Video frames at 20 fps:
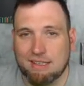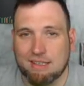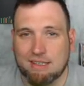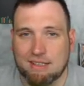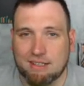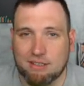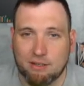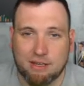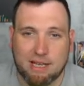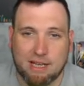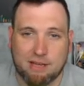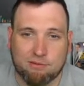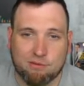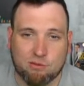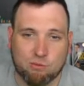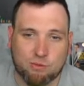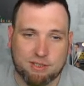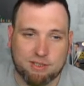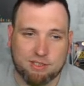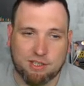here
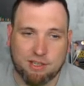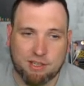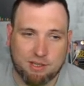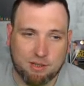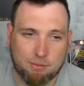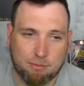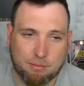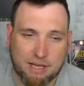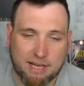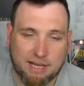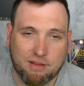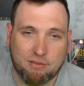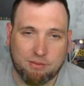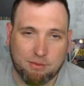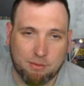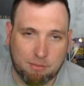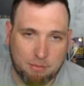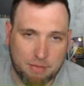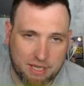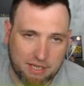after we talk about
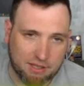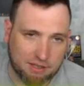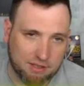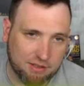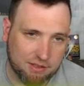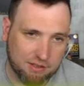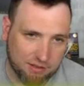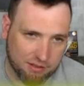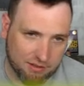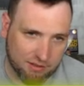the meta